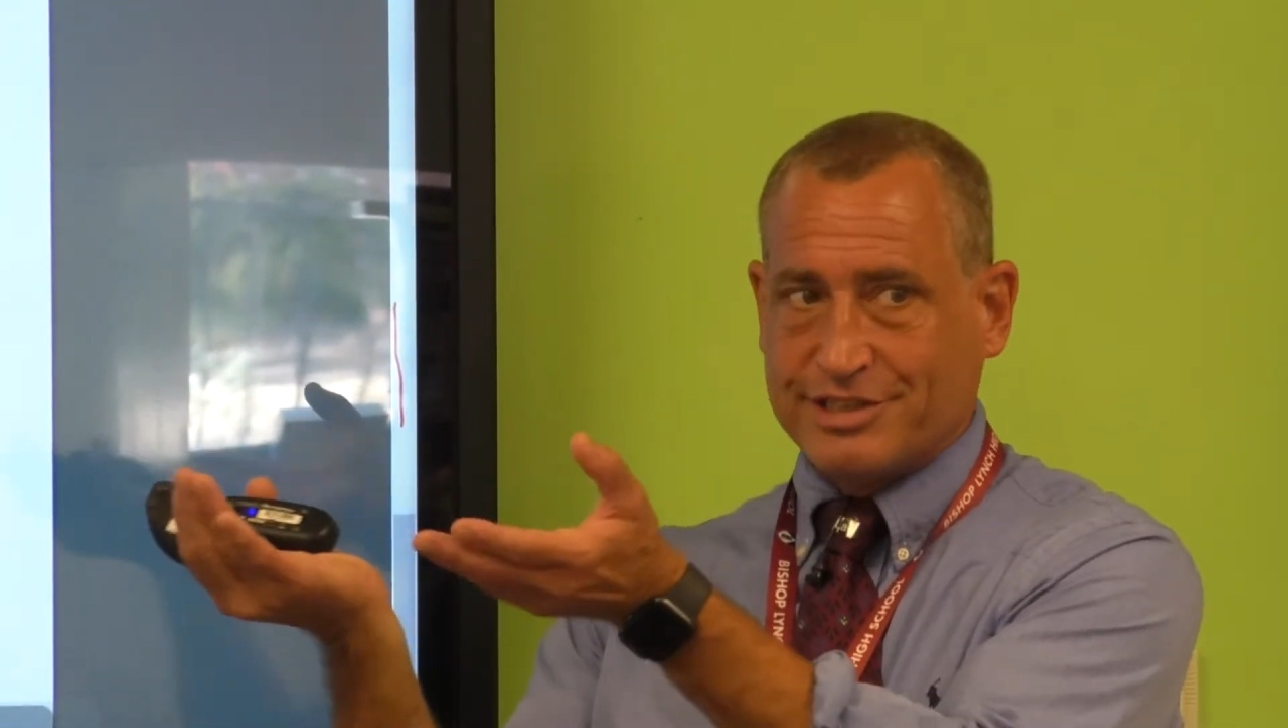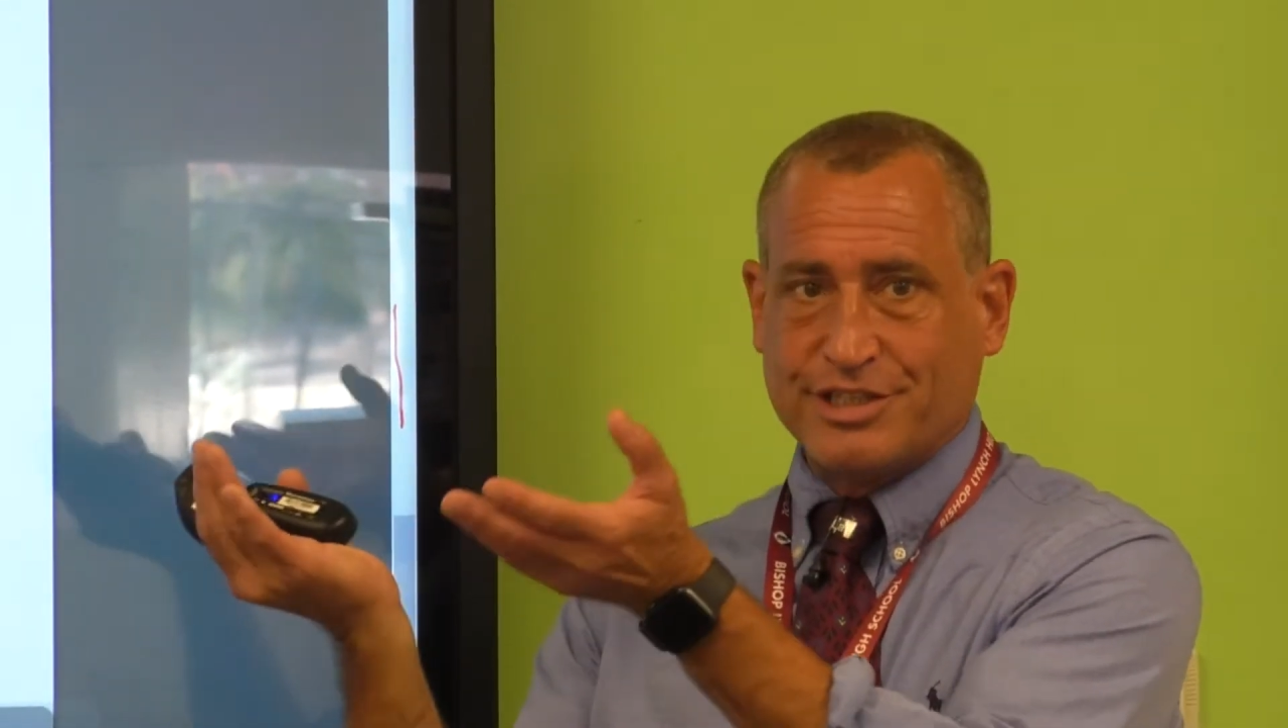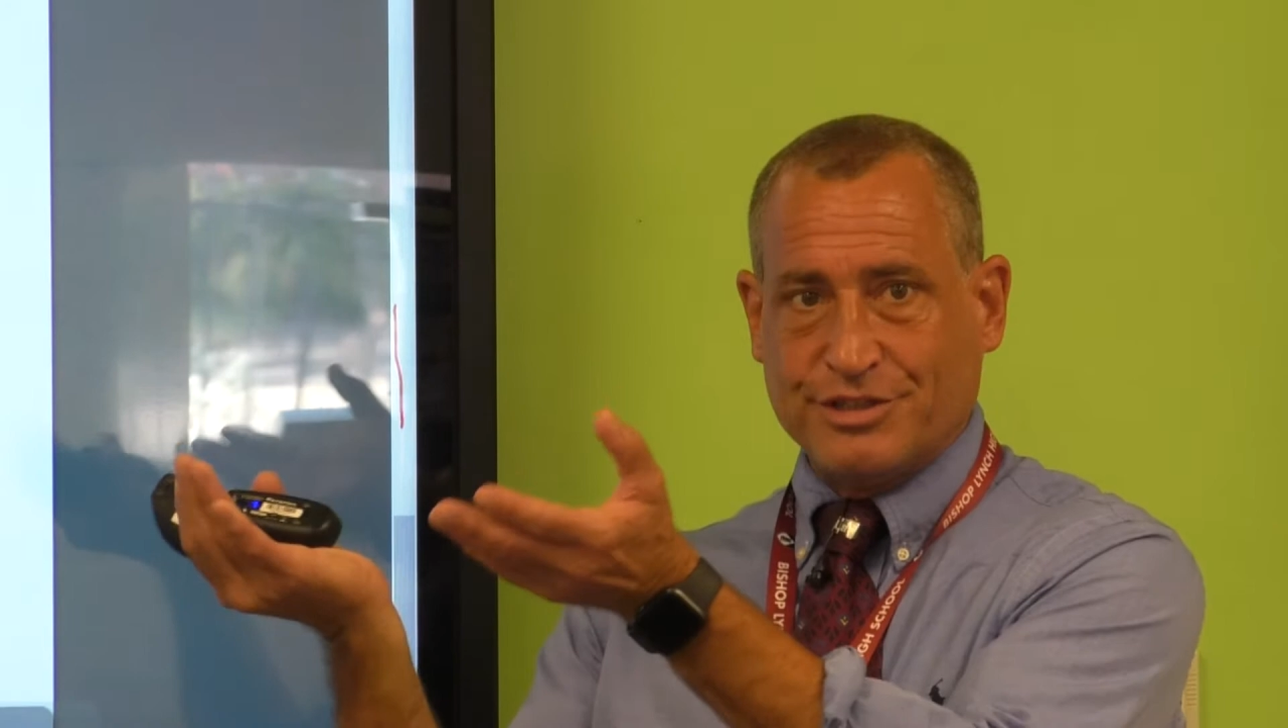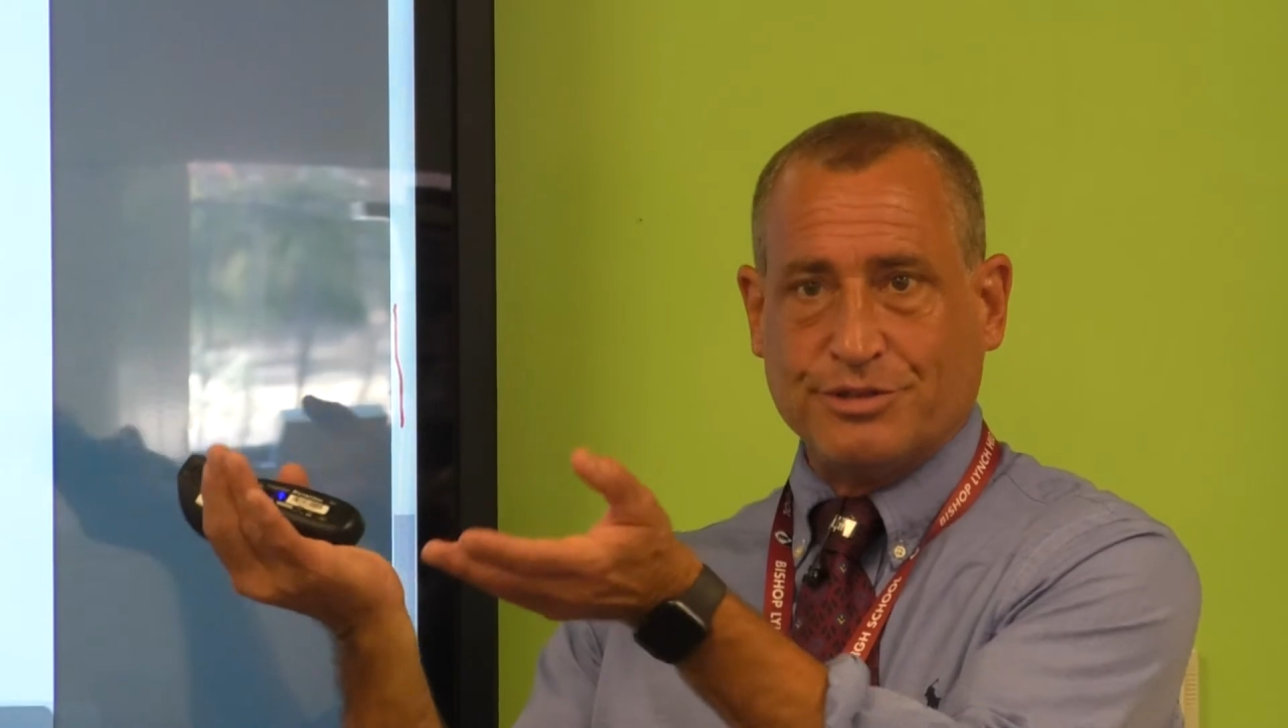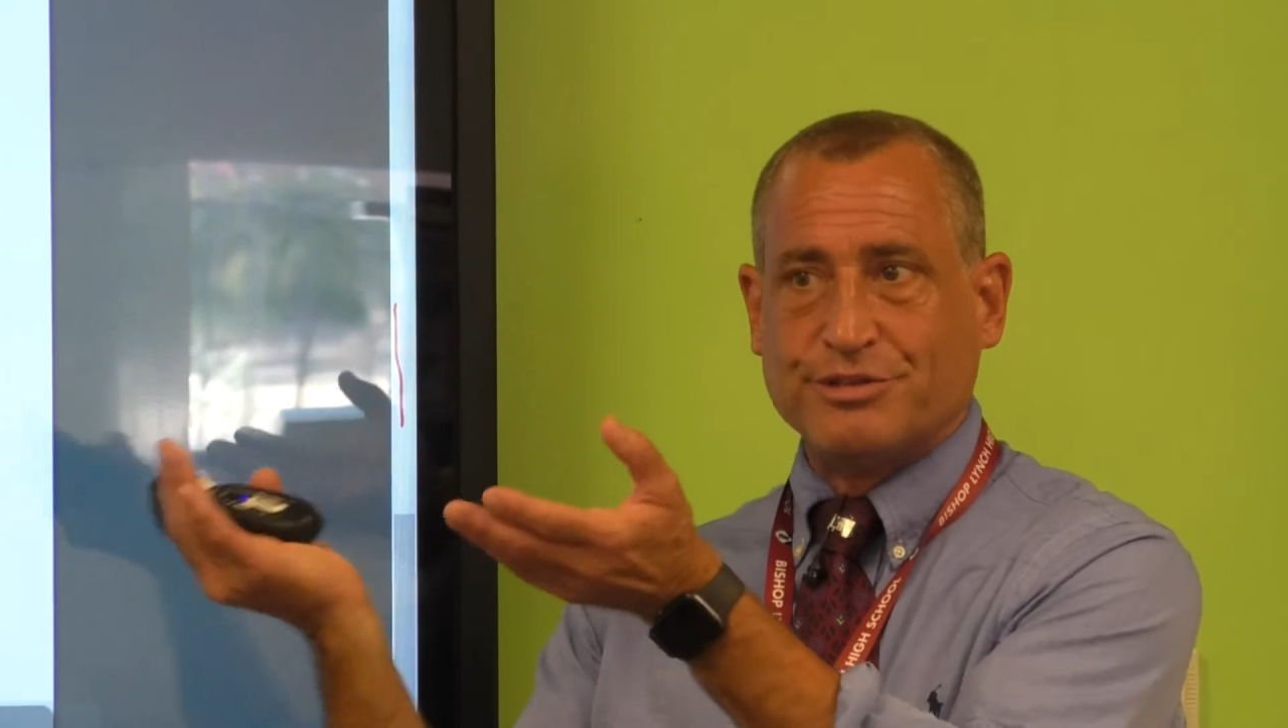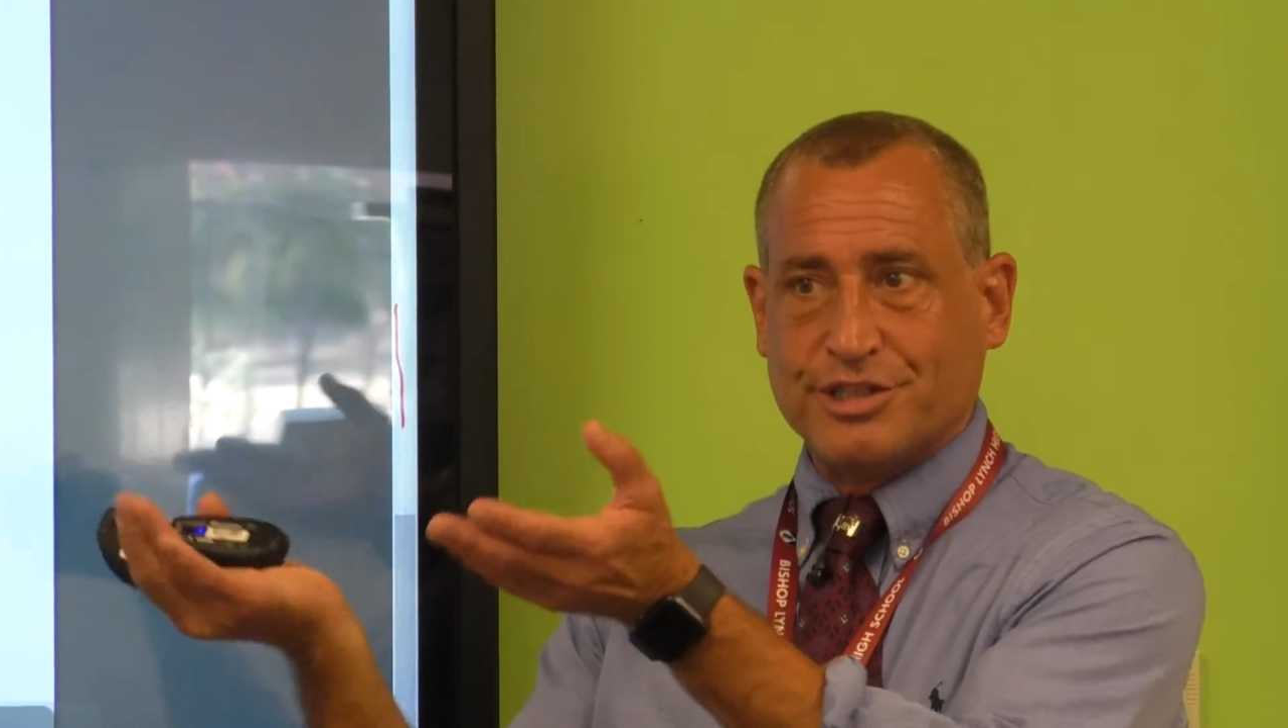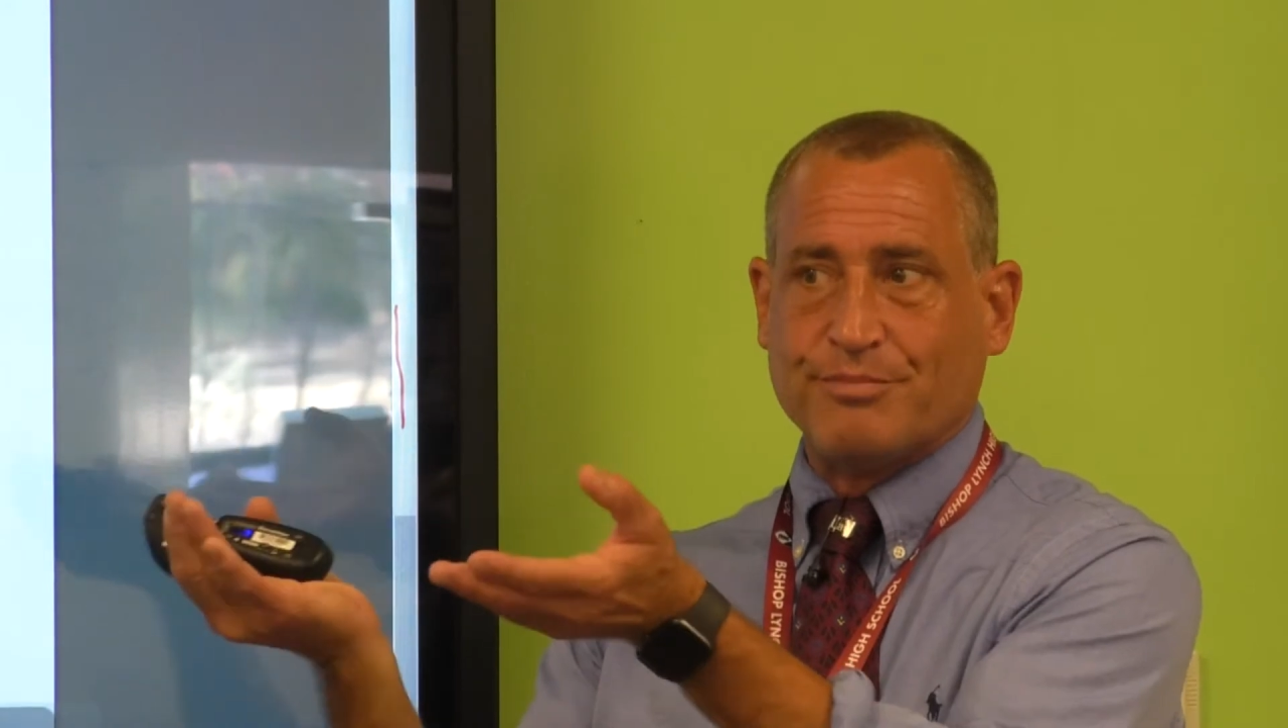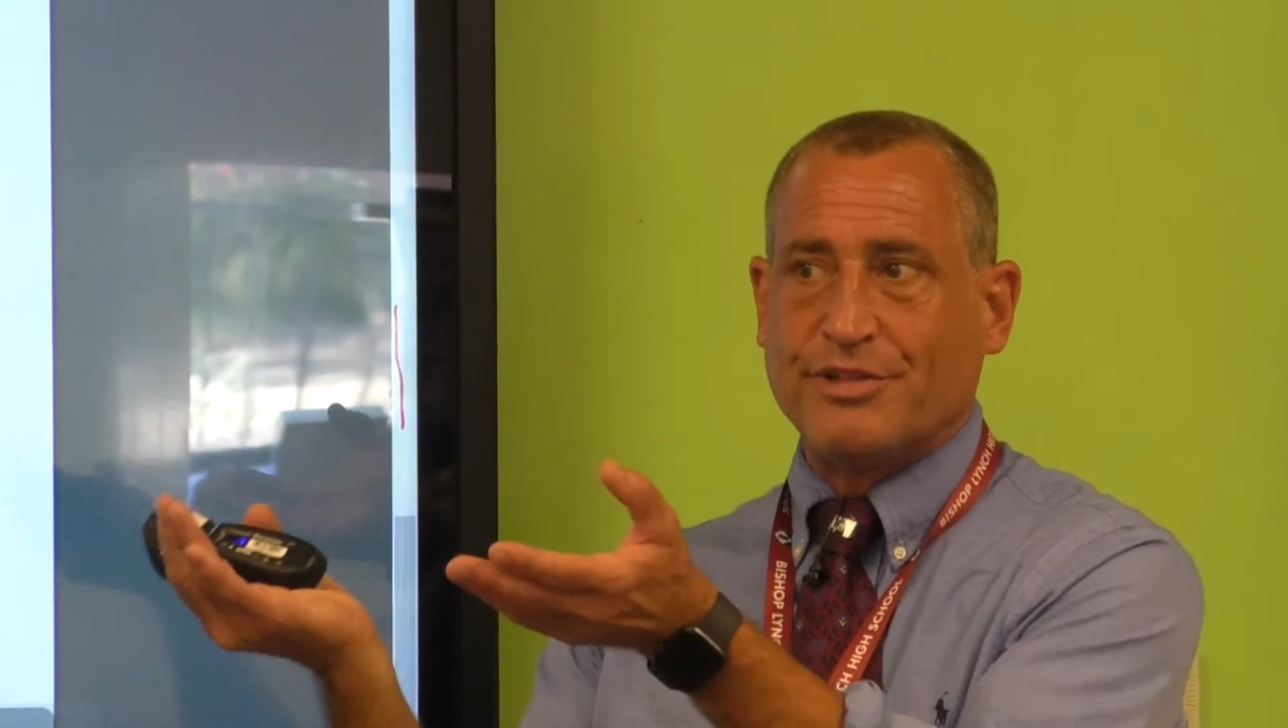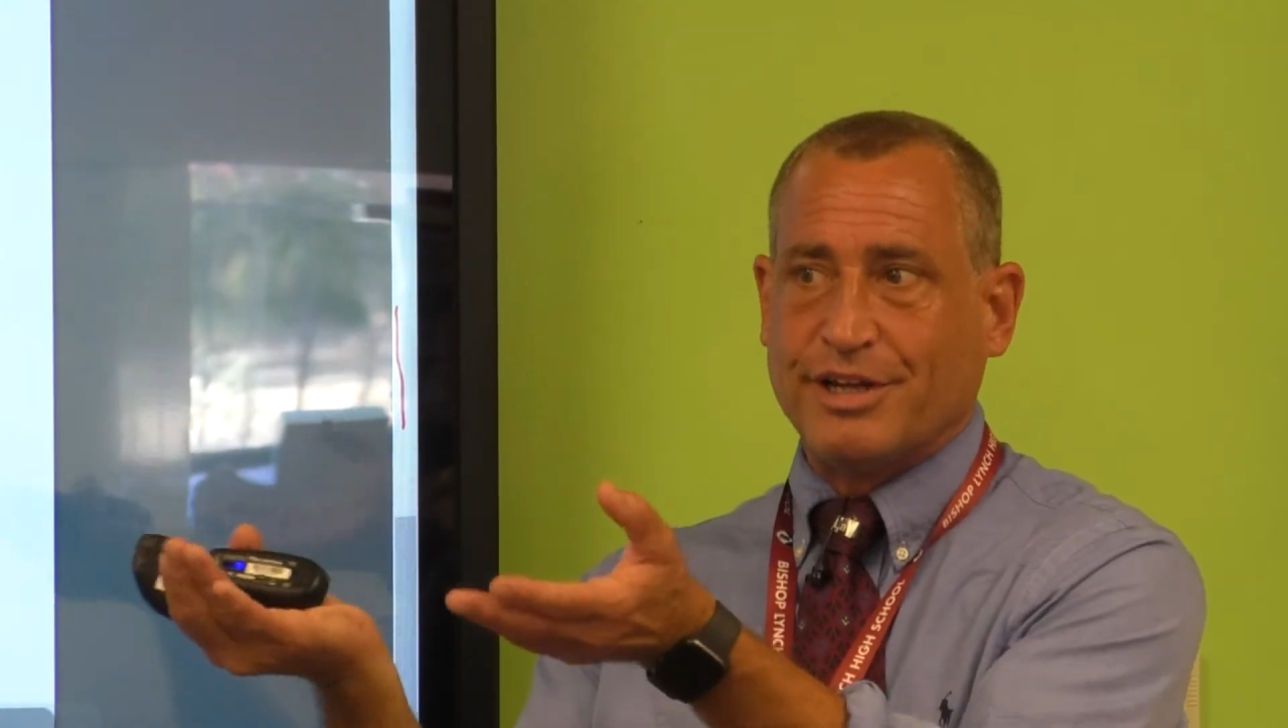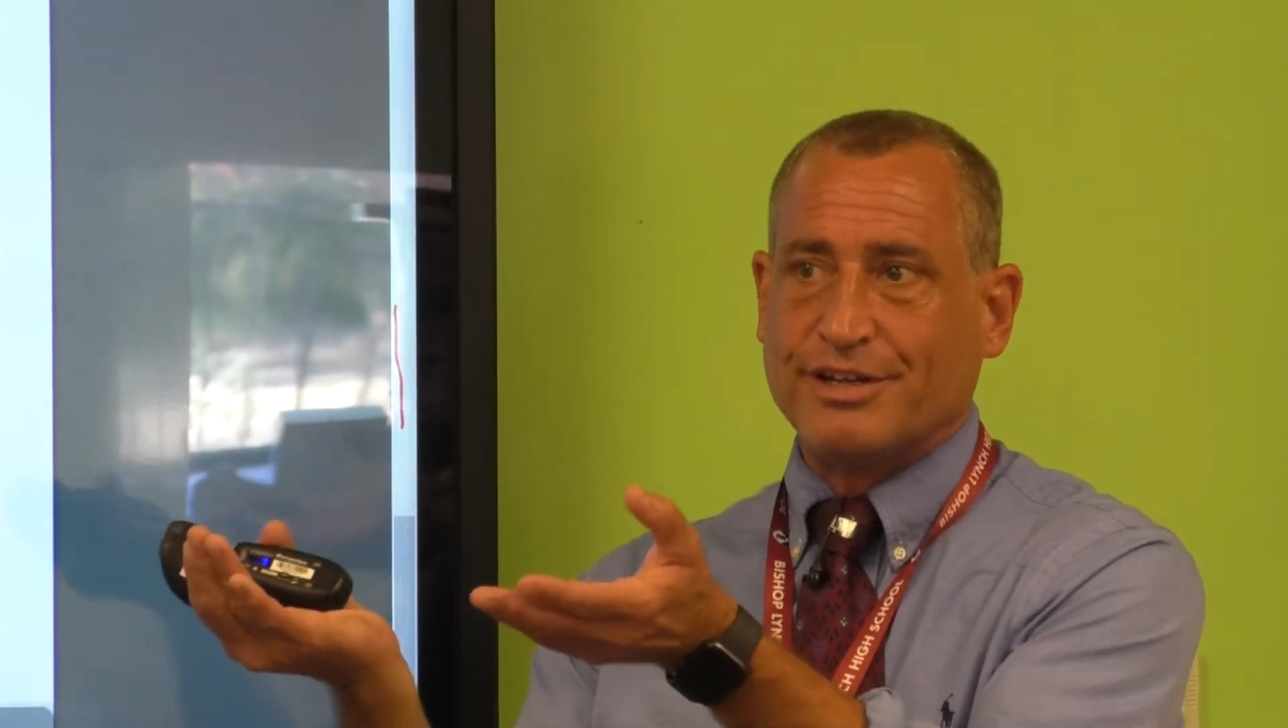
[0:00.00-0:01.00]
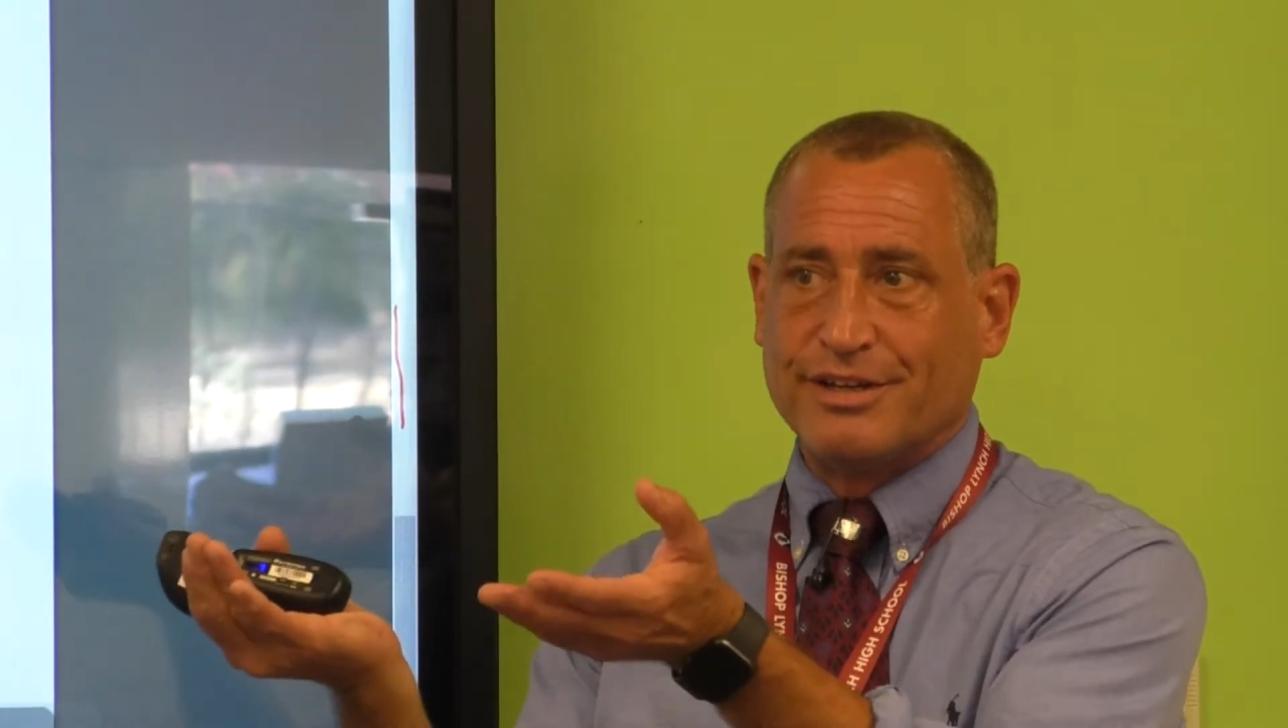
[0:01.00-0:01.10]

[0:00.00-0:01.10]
to do something